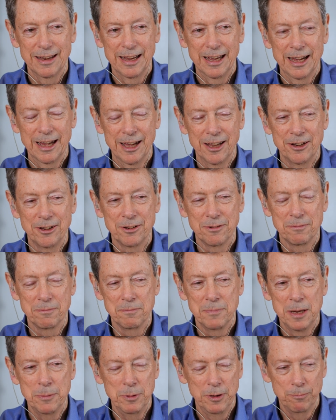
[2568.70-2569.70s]
And
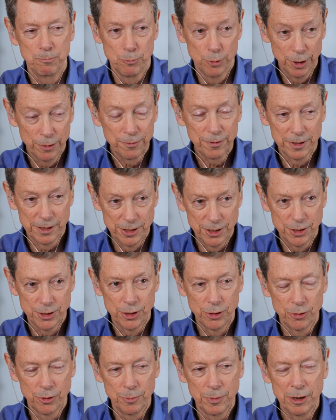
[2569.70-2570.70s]
maybe briefly,
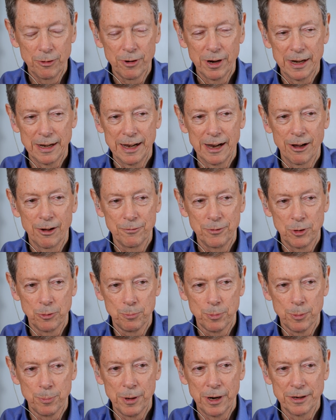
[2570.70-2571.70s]
just you and me right now, if you're
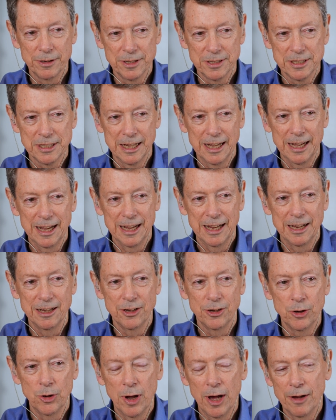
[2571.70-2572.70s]
prepared to say,
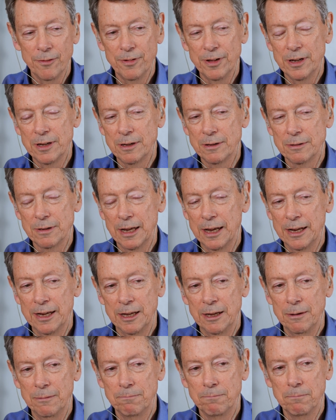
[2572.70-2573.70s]
do you have a,
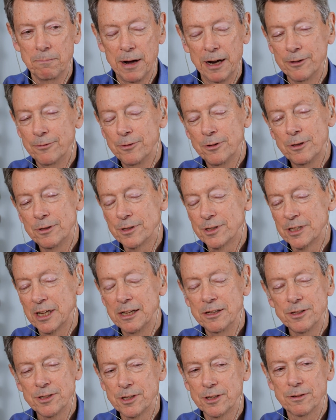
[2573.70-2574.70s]
any mindful
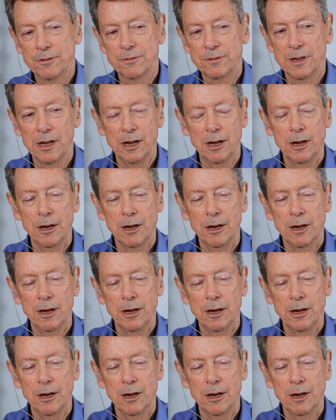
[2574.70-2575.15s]
sense of